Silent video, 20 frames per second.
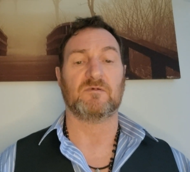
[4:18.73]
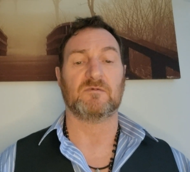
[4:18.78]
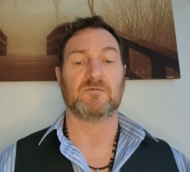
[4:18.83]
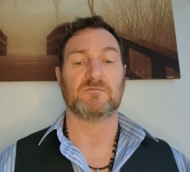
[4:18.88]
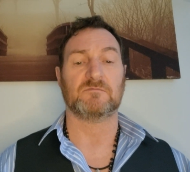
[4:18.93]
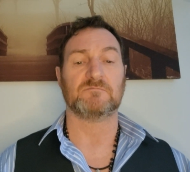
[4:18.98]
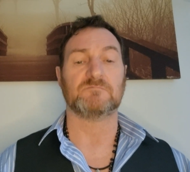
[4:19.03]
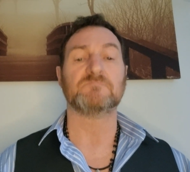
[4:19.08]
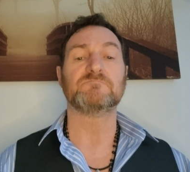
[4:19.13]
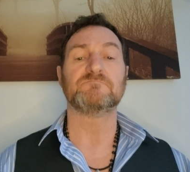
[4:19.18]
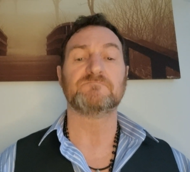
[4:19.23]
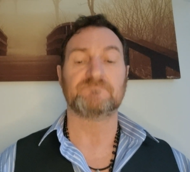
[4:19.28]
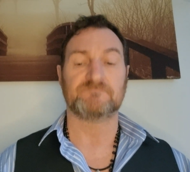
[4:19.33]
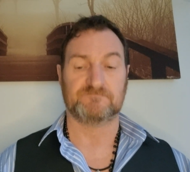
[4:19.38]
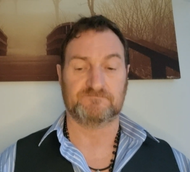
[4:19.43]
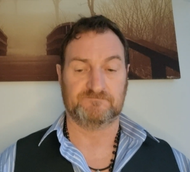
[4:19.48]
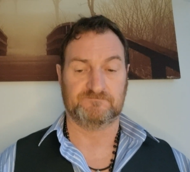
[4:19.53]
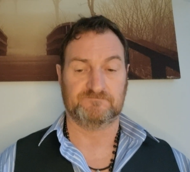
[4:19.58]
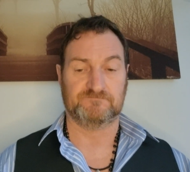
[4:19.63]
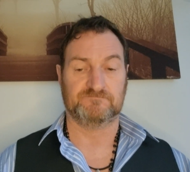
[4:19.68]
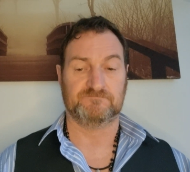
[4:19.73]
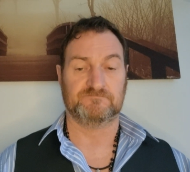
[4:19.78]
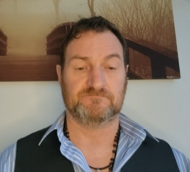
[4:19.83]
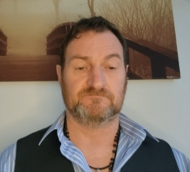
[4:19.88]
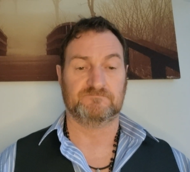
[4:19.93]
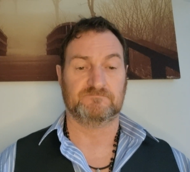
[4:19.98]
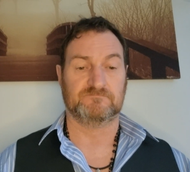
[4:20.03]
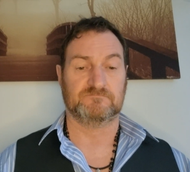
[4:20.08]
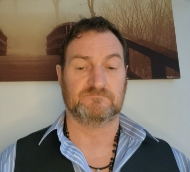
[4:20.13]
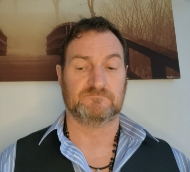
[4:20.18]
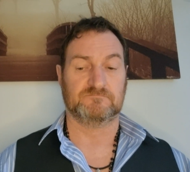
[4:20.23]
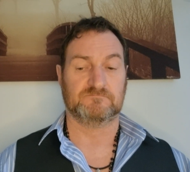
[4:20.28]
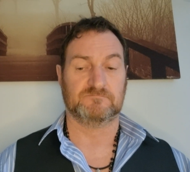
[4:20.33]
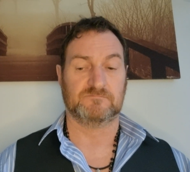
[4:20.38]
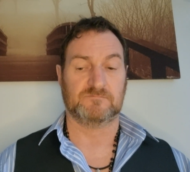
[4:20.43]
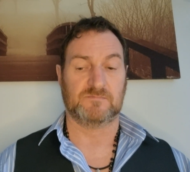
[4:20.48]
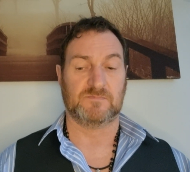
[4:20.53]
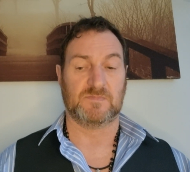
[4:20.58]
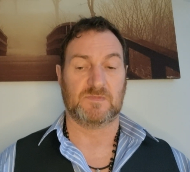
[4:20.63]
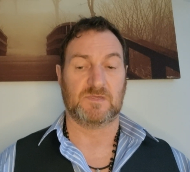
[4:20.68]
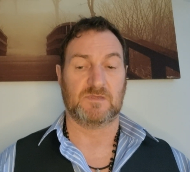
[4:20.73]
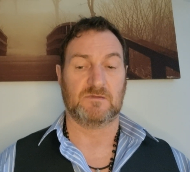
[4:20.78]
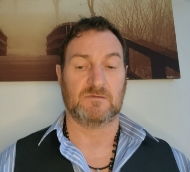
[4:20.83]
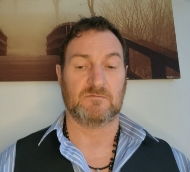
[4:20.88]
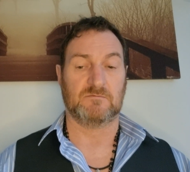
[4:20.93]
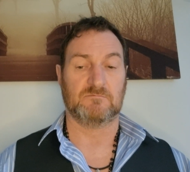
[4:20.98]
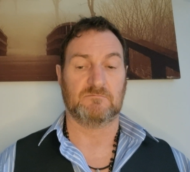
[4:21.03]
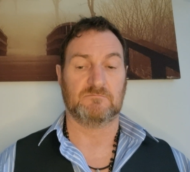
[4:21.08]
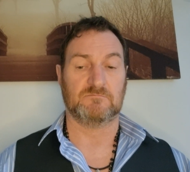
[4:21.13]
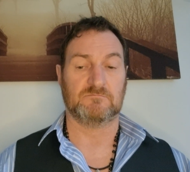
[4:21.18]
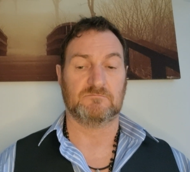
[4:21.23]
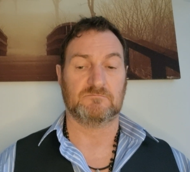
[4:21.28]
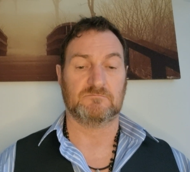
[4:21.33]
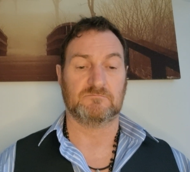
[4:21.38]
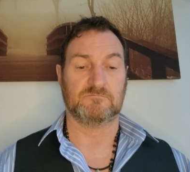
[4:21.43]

(no one is talking)